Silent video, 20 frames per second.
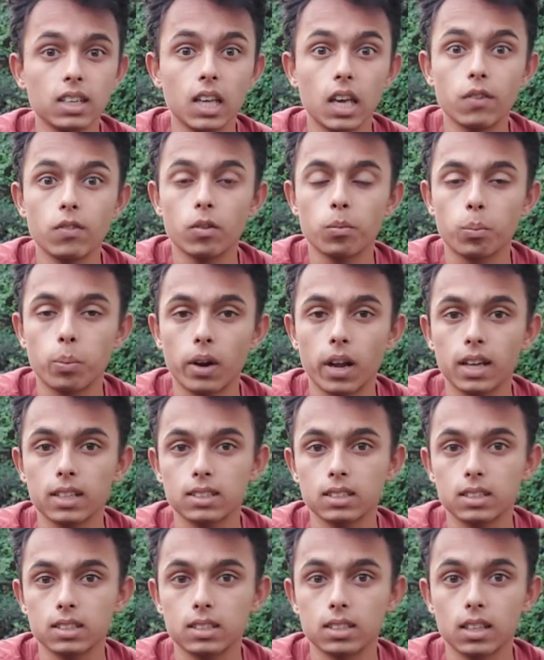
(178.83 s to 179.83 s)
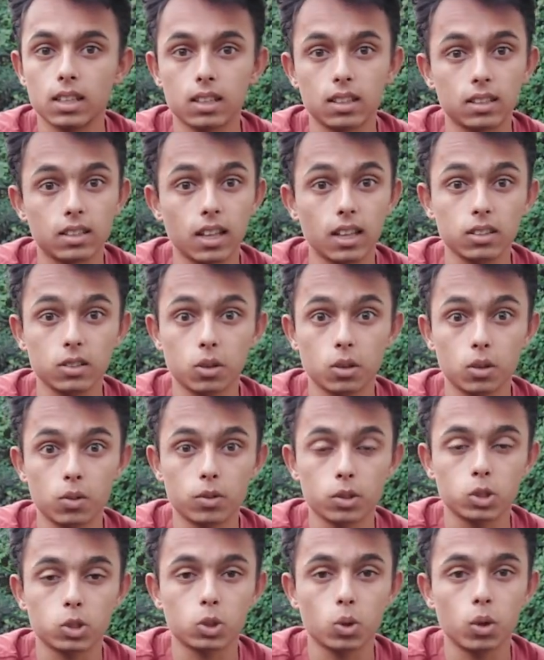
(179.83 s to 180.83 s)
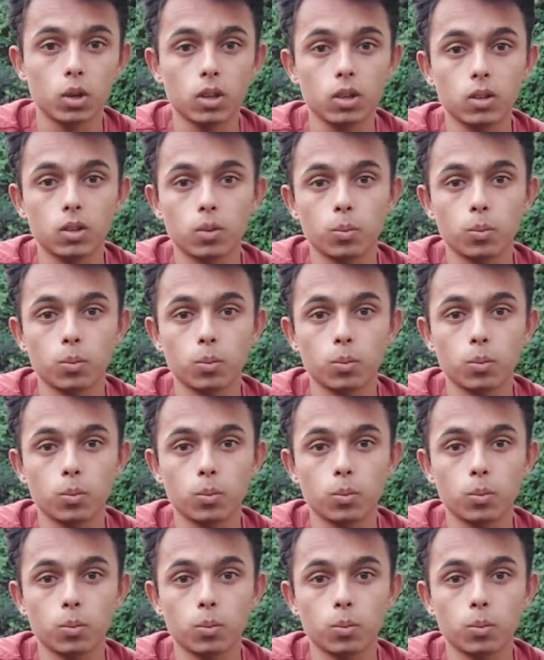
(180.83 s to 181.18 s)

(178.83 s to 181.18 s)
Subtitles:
even plant it in that good of a soil,